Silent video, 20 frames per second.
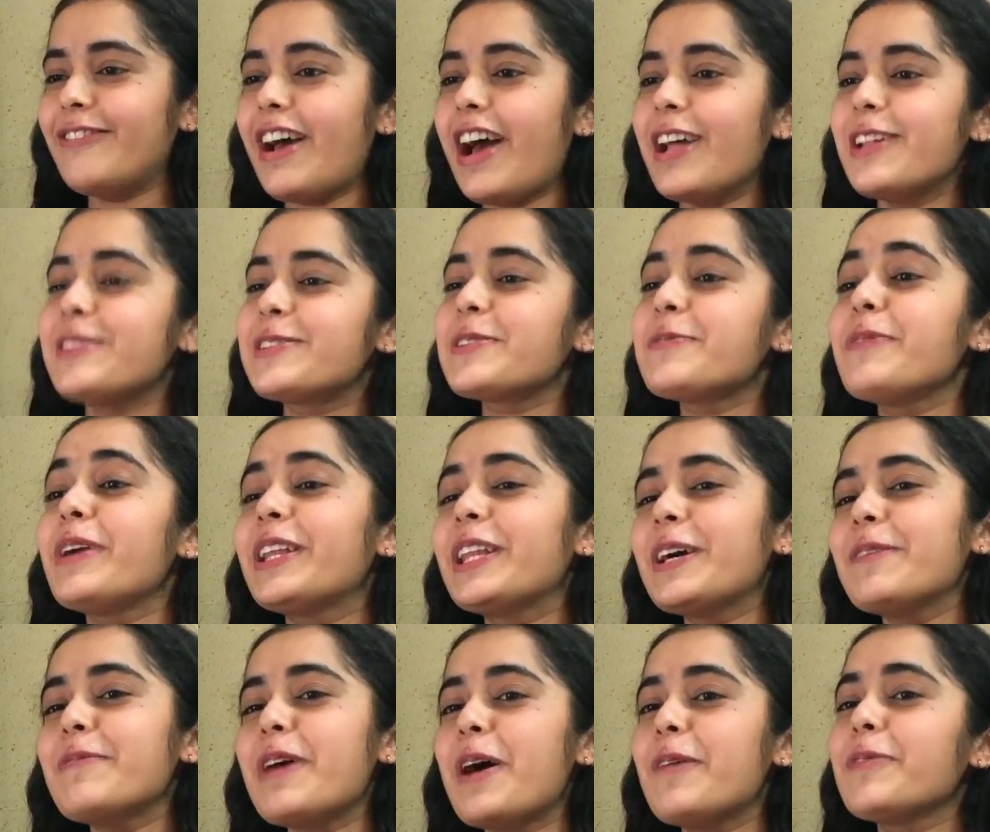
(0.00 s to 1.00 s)
And
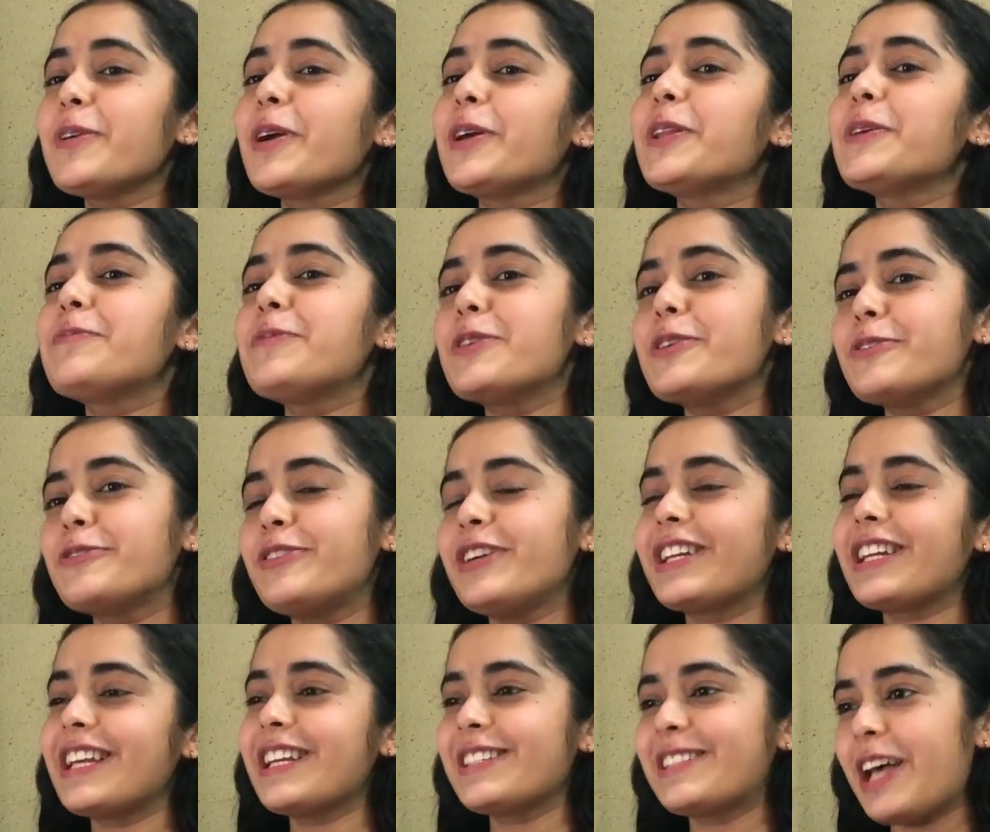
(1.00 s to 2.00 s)
Sumedha ma'am, you're the
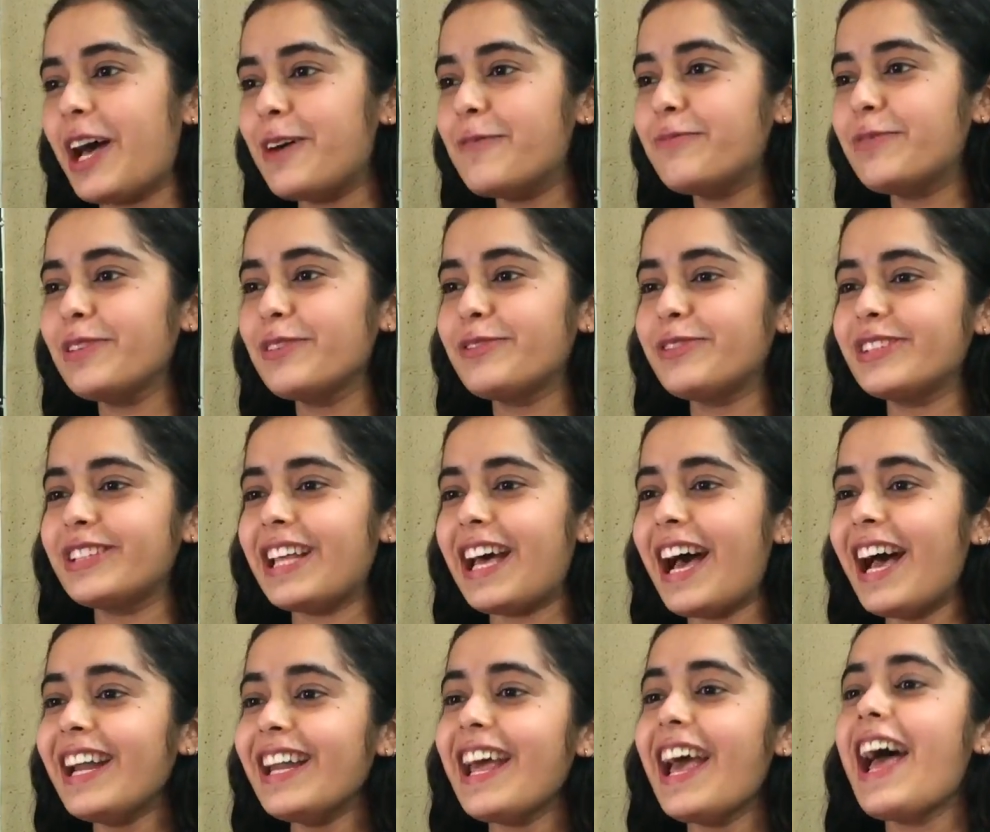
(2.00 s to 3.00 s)
perfect example for
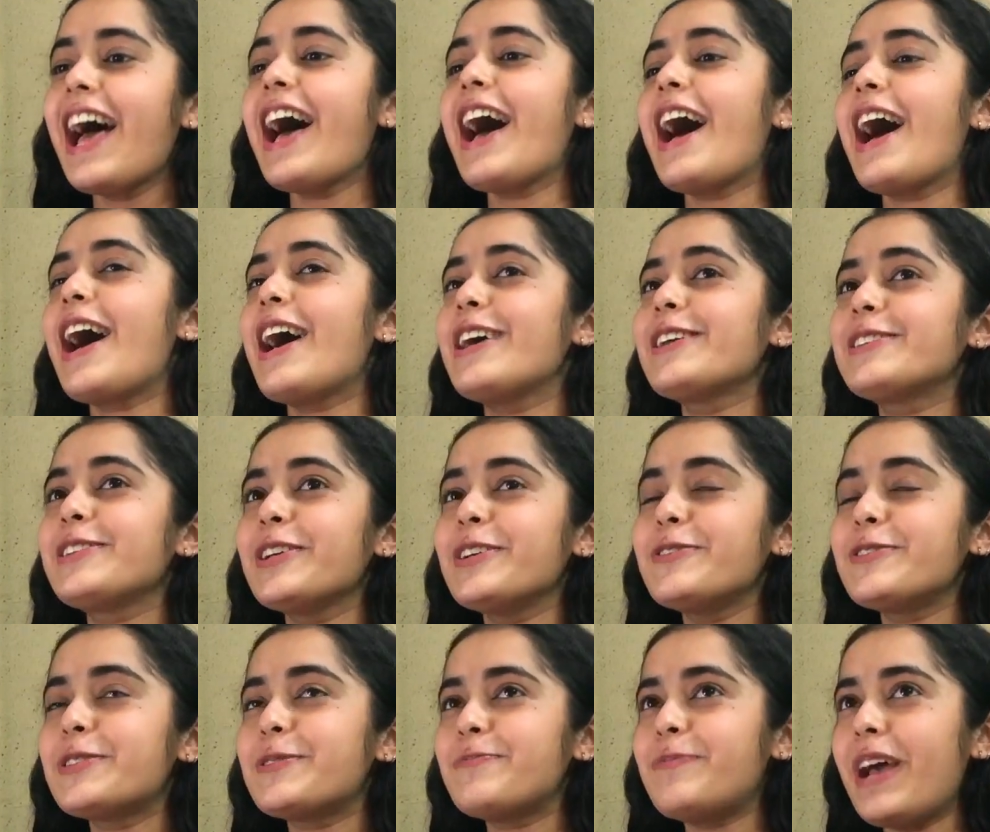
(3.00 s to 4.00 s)
that. As
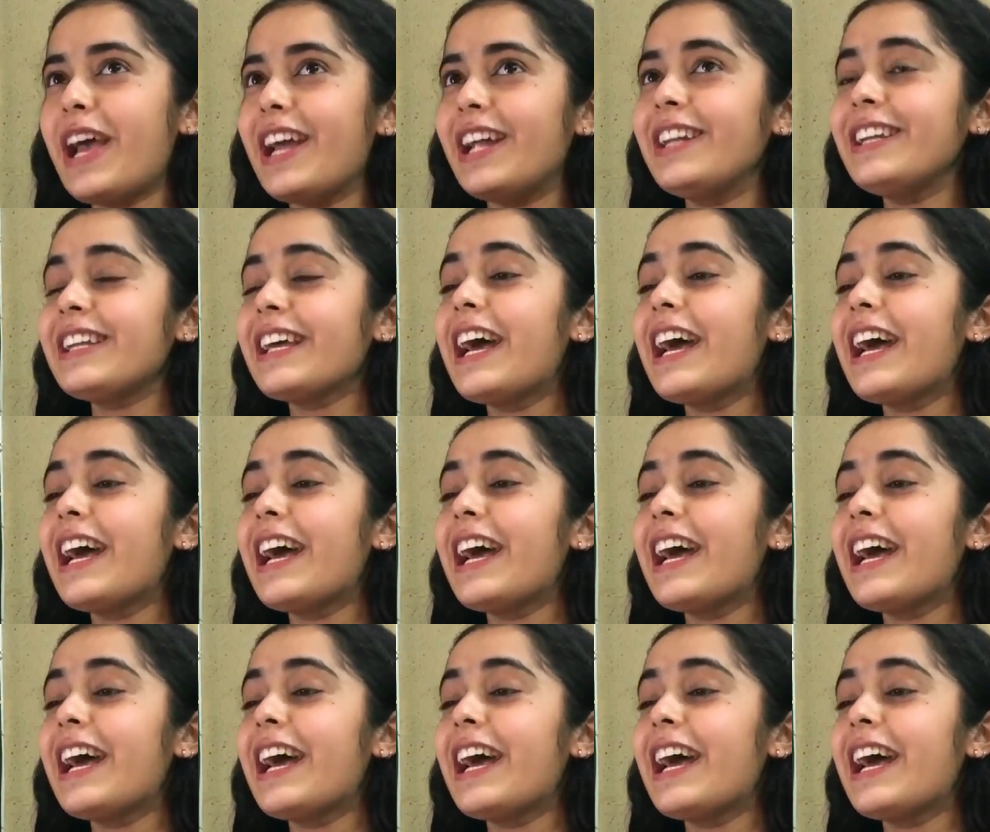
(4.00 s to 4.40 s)
you've spent